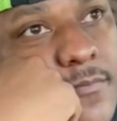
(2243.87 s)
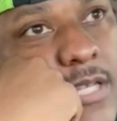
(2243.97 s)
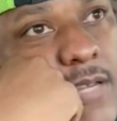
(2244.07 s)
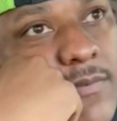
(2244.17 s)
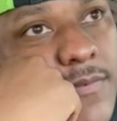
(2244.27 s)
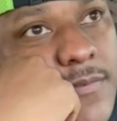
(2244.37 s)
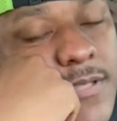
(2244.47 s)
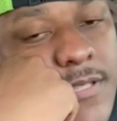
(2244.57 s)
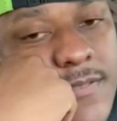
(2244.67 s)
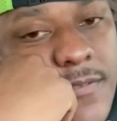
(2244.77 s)
have a few
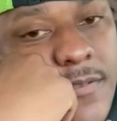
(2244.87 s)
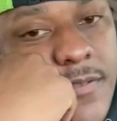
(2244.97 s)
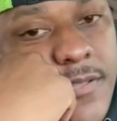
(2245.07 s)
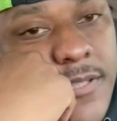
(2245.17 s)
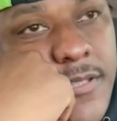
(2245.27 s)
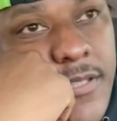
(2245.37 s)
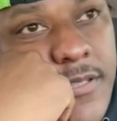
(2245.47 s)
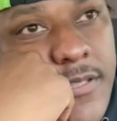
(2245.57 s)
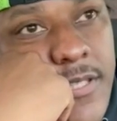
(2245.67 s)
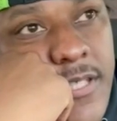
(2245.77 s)
things going on here
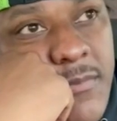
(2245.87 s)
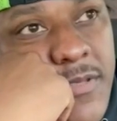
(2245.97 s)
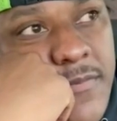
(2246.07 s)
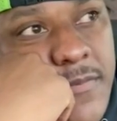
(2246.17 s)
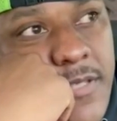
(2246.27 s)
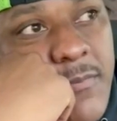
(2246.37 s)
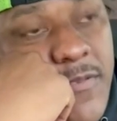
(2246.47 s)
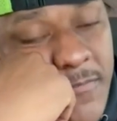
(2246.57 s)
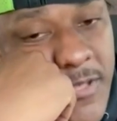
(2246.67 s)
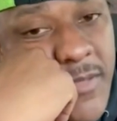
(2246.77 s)
that kept me
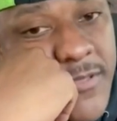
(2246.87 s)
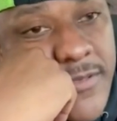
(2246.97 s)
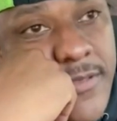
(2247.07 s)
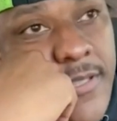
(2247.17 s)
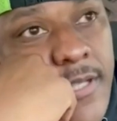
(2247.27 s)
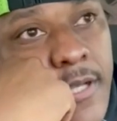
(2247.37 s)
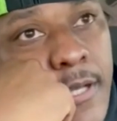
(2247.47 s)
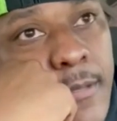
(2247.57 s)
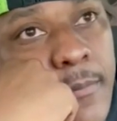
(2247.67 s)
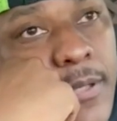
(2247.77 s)
from coming.
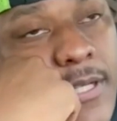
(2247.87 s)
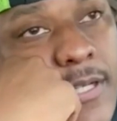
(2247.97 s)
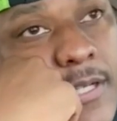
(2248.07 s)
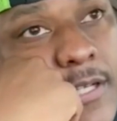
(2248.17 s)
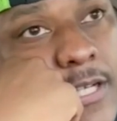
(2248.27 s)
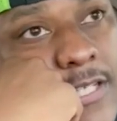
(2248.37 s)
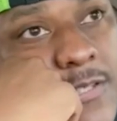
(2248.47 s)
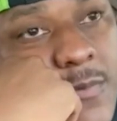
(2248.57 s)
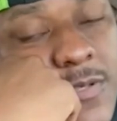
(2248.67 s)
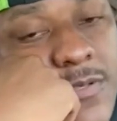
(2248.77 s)
But I
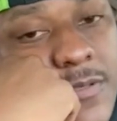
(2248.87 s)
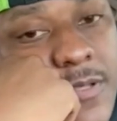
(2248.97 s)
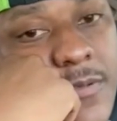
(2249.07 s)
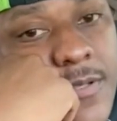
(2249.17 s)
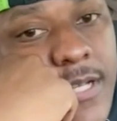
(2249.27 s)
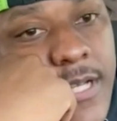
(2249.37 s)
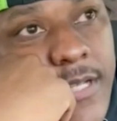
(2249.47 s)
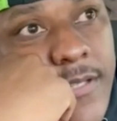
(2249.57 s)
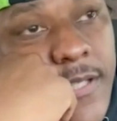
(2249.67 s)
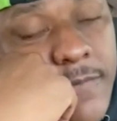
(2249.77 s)
just want you to know that
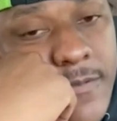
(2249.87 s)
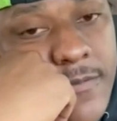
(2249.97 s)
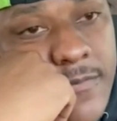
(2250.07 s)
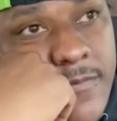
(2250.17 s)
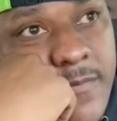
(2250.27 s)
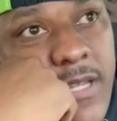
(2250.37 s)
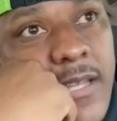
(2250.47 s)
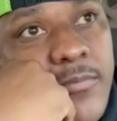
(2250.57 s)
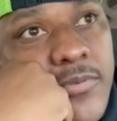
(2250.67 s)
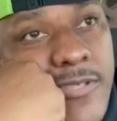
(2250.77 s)
I love you. I
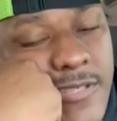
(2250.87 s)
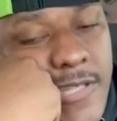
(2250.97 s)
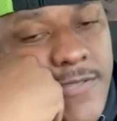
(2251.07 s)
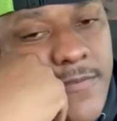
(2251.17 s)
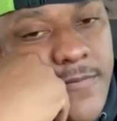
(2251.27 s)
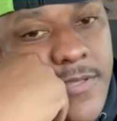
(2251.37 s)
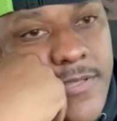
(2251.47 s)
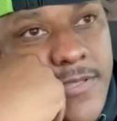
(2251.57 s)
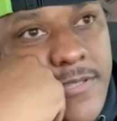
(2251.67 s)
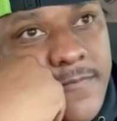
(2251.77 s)
appreciate your
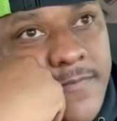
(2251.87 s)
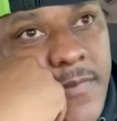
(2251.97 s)
friendship.